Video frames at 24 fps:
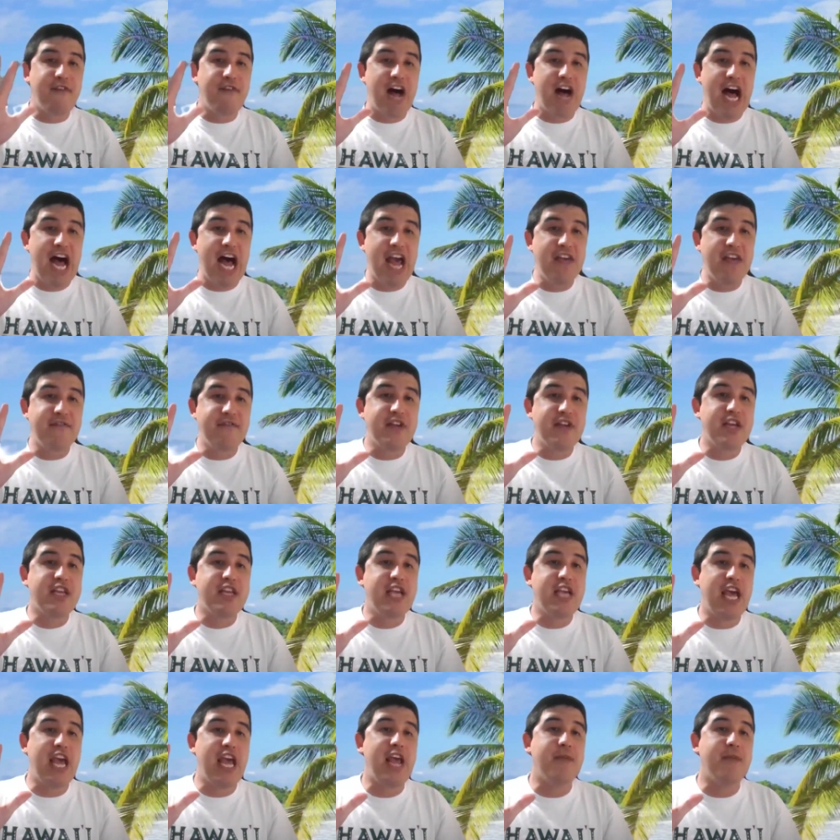of
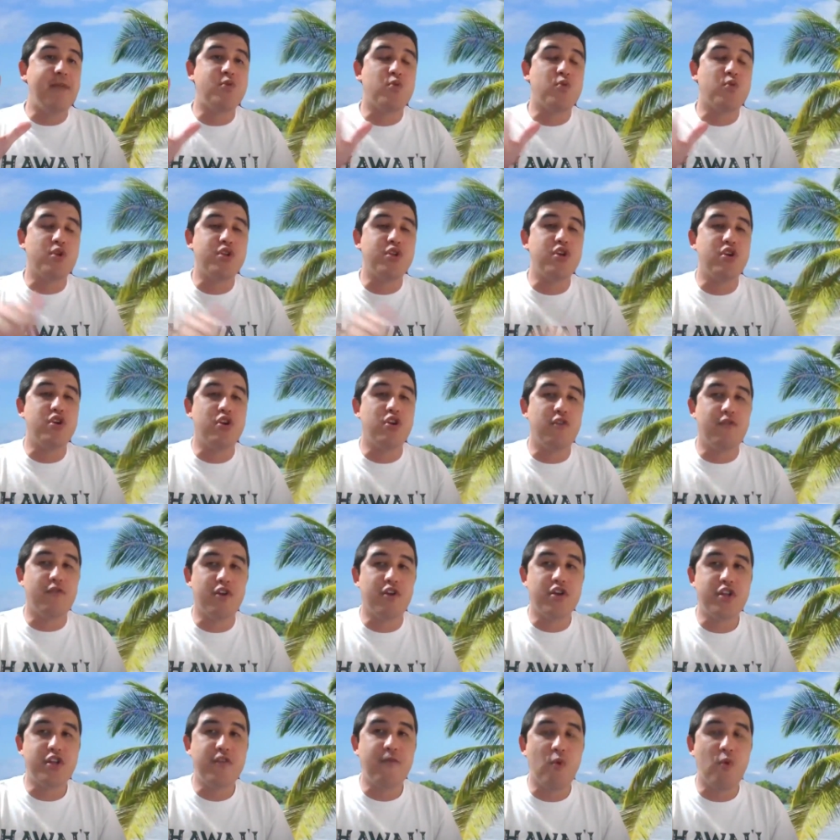5 games where the
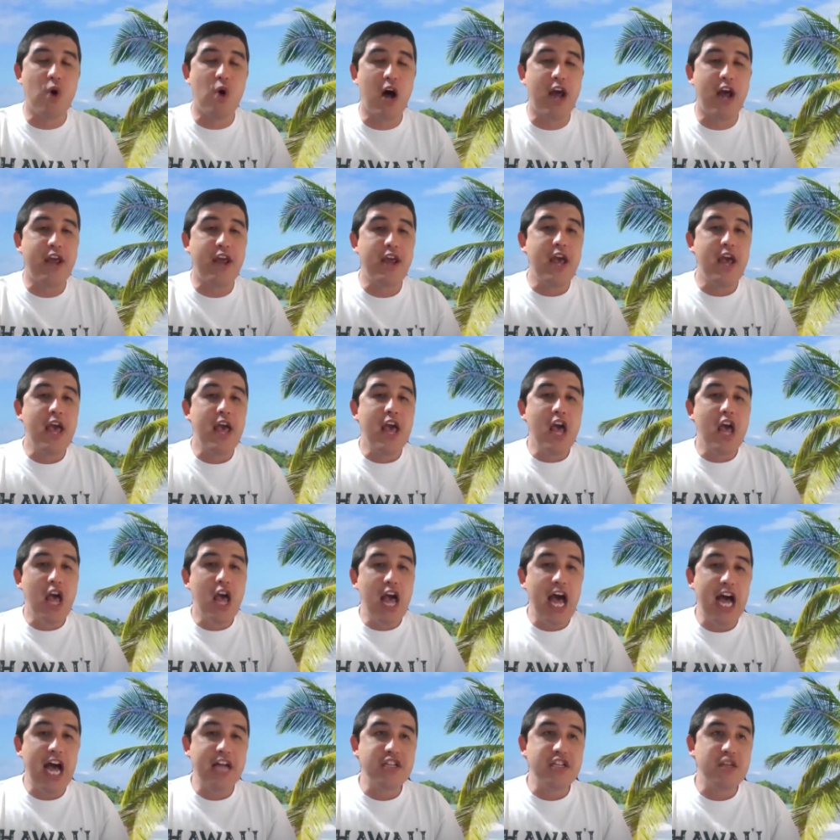University of Hawaii
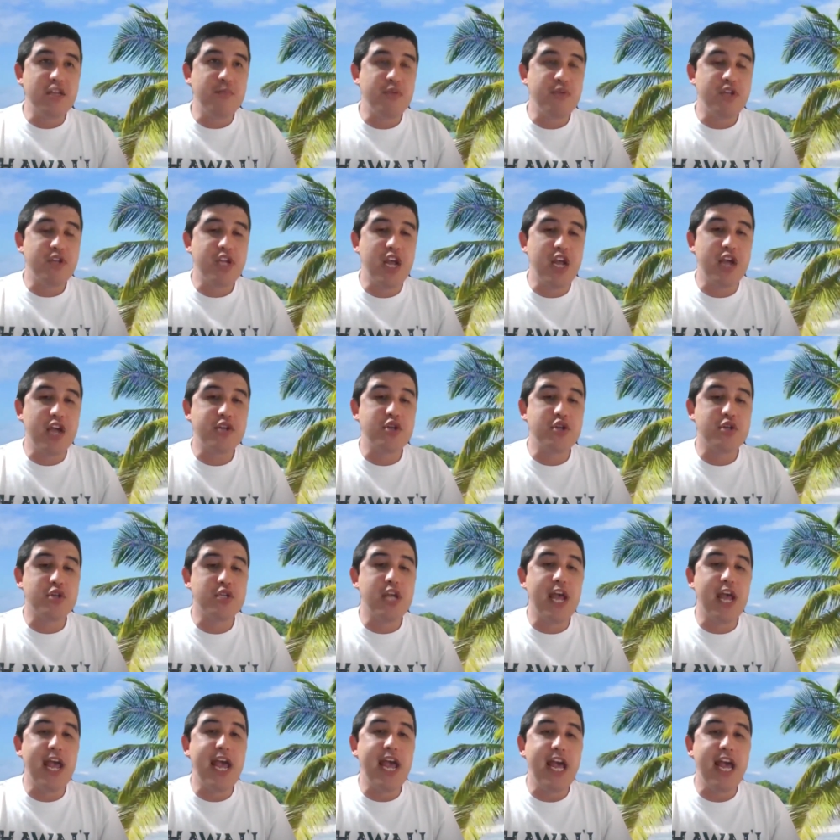has the
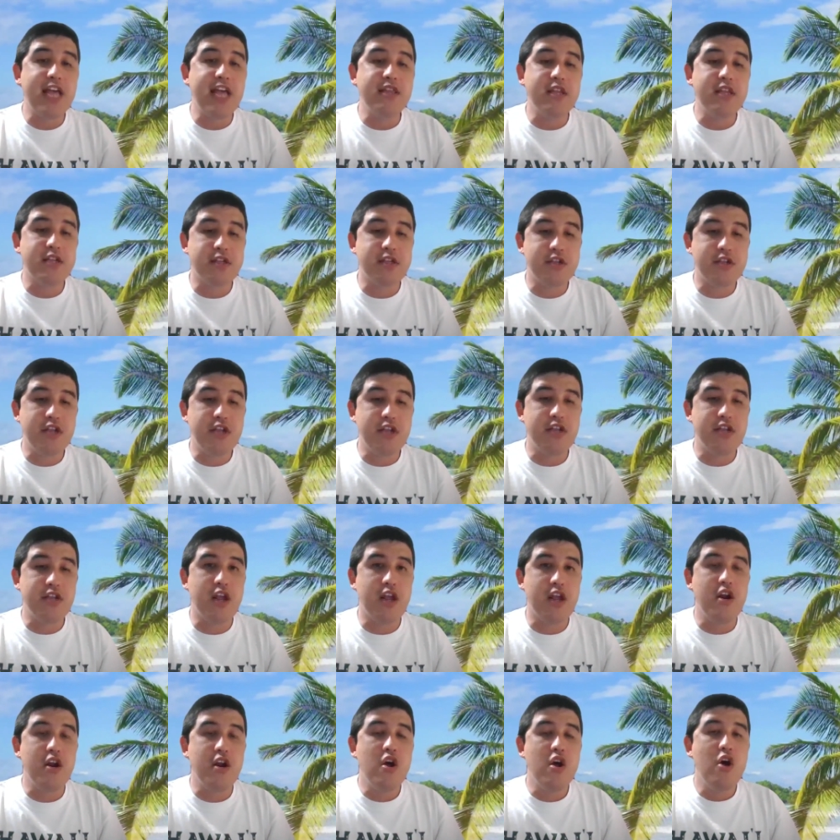potential to end the
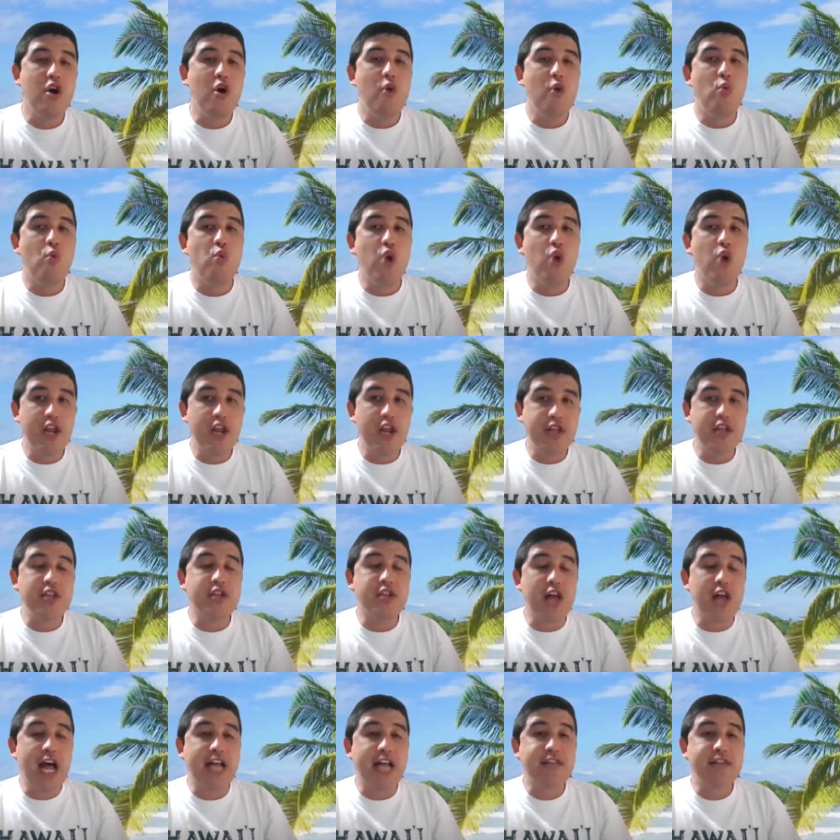season winning
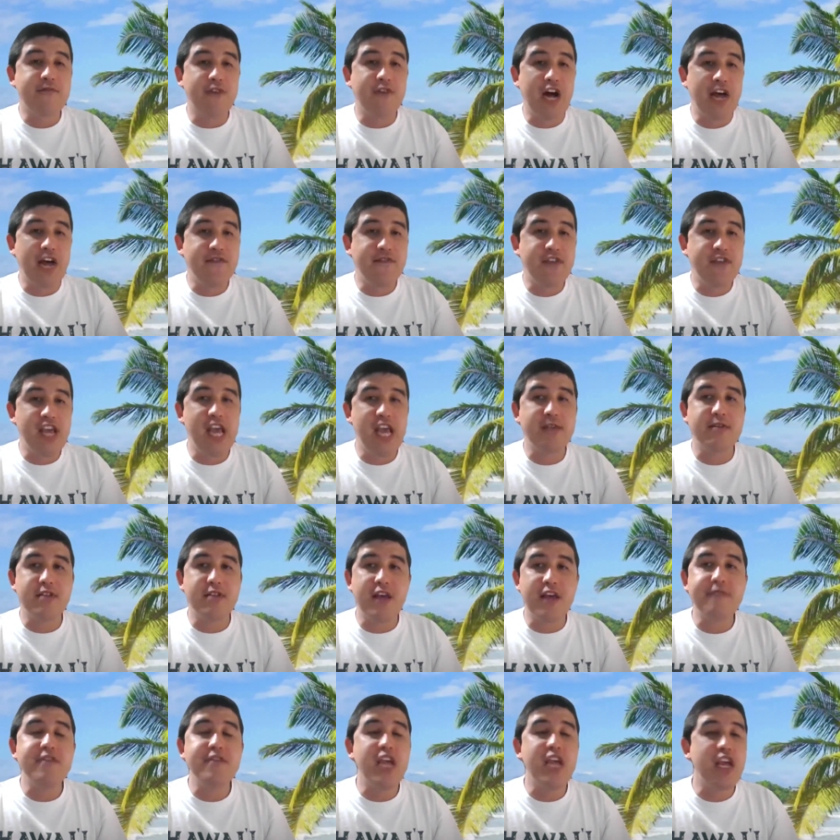these last 5
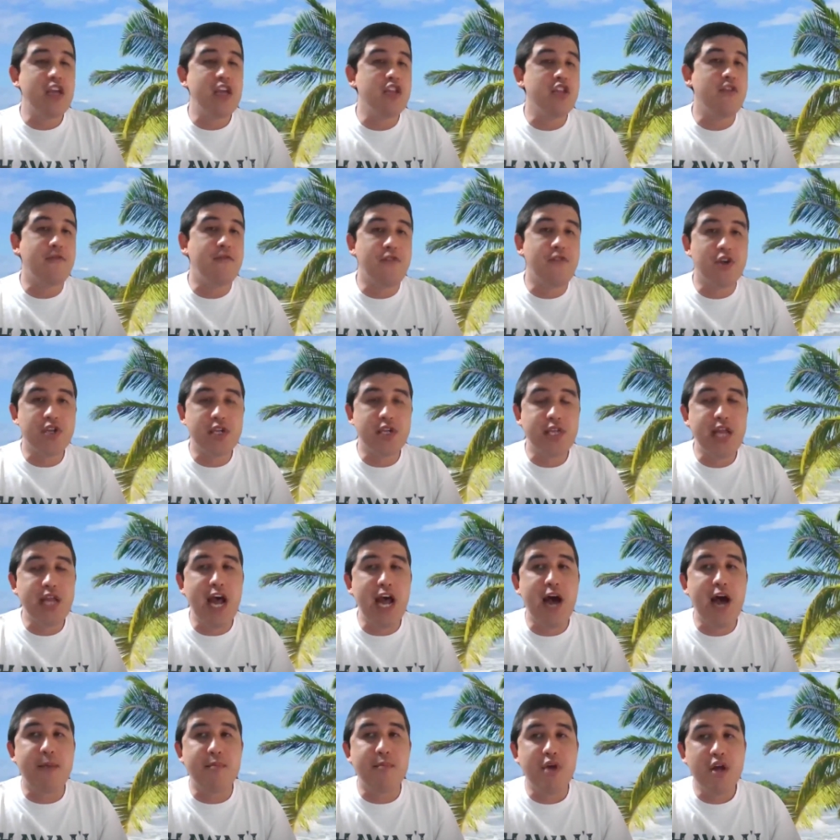games. And they've taken the first
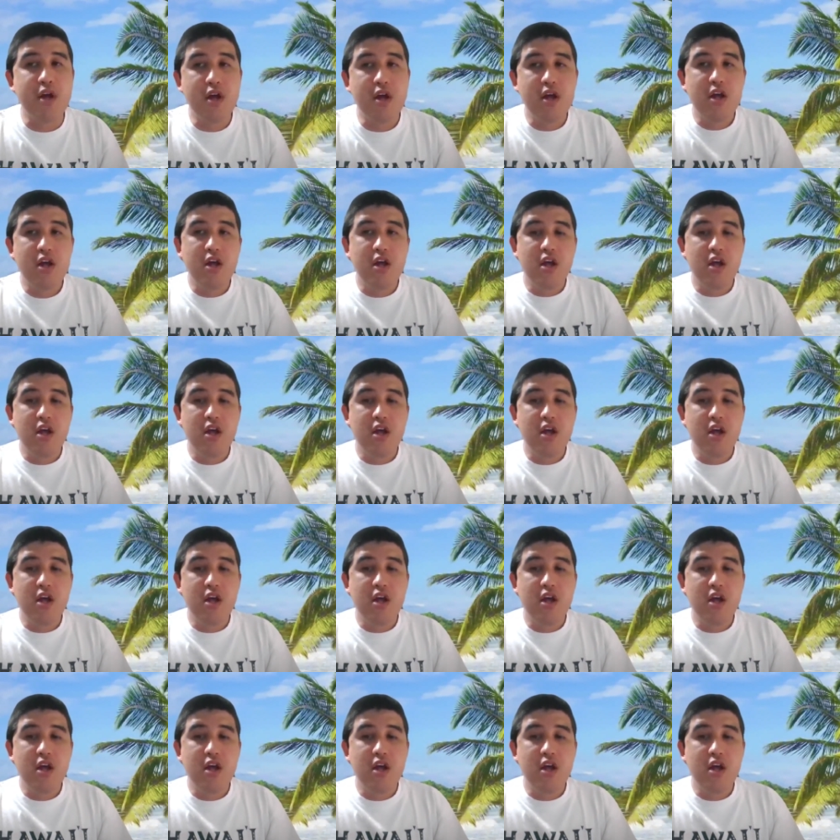step.